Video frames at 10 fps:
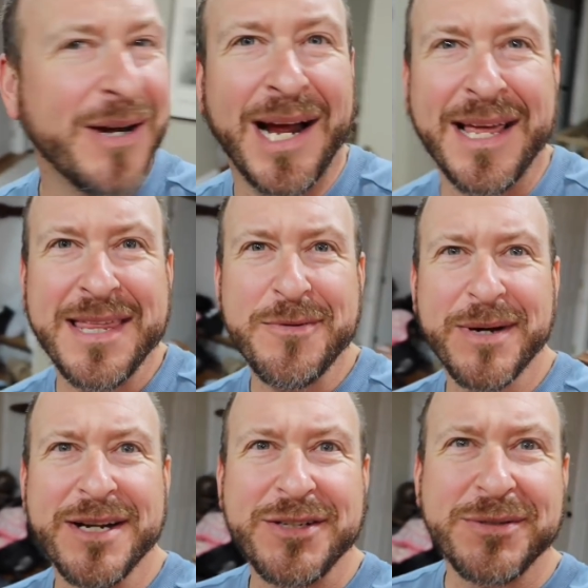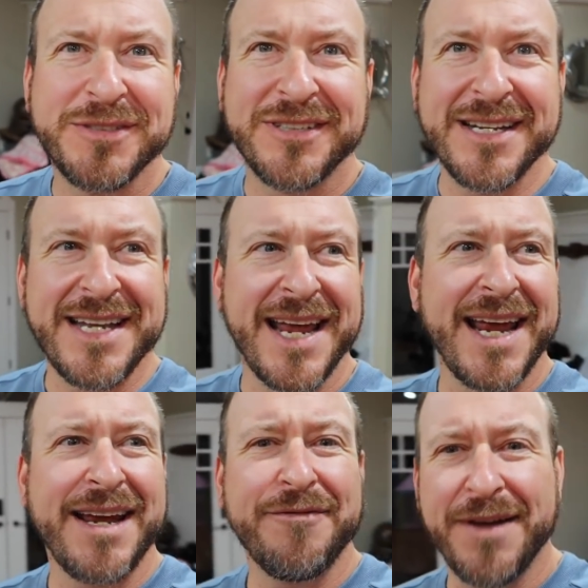Uh, I think we're gonna do
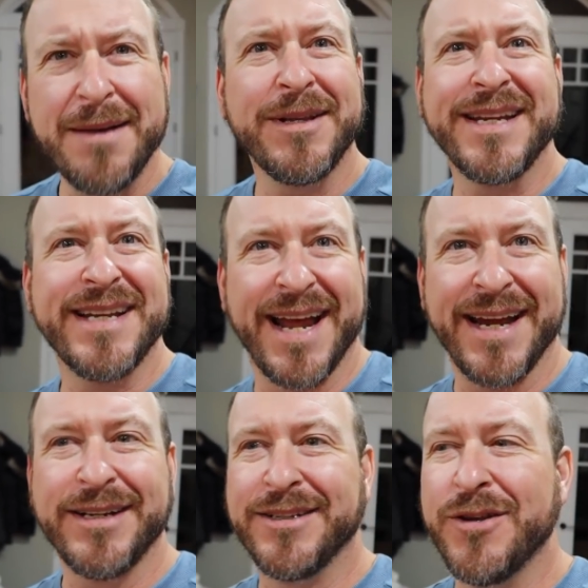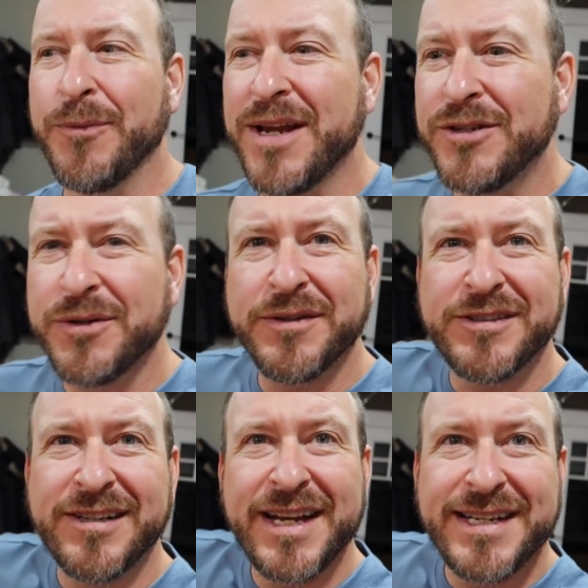Sunday Family Day. We do a
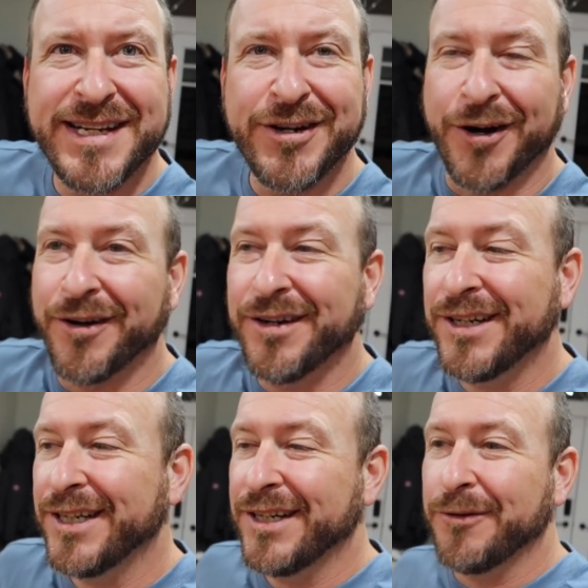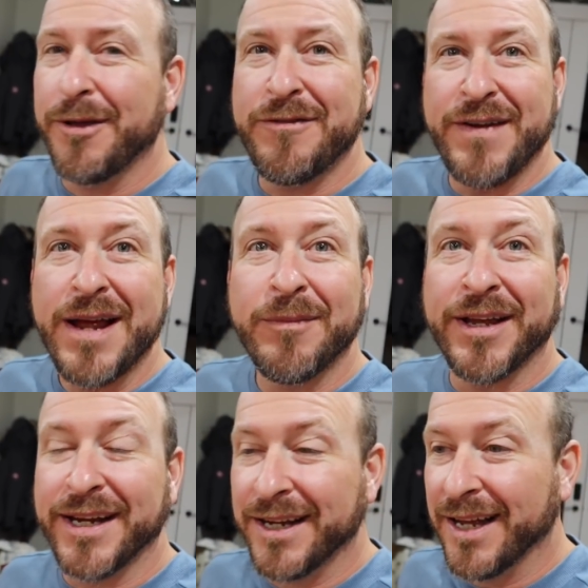Sunday dinner with
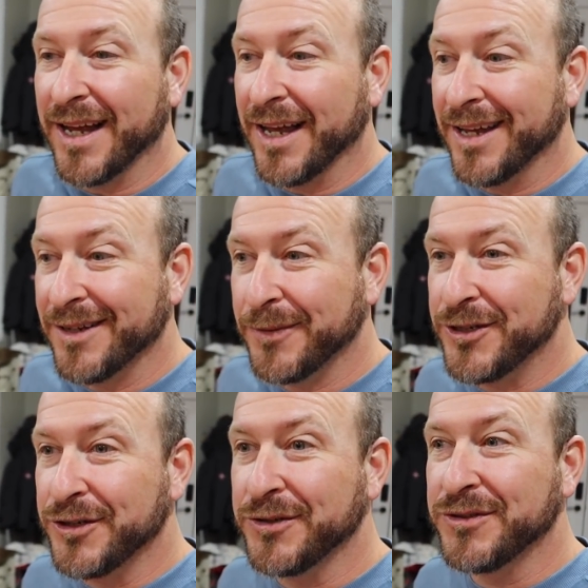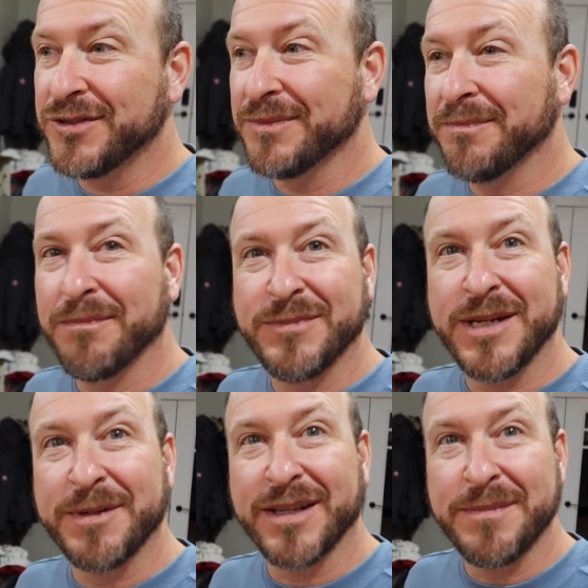family. Uh, we choose
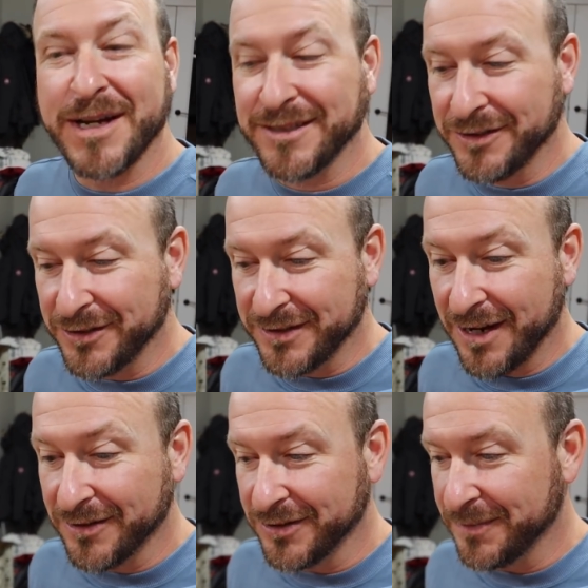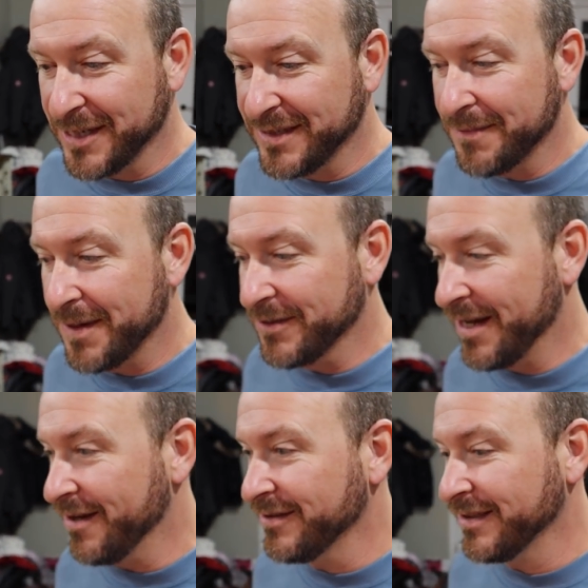typically my sister's house or my stepmom's
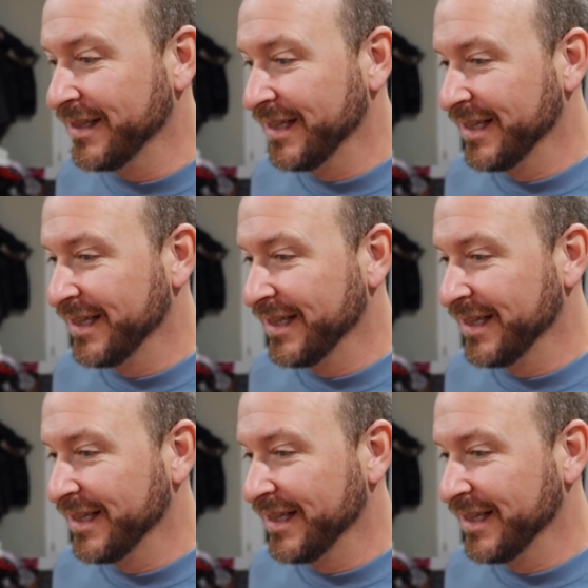house,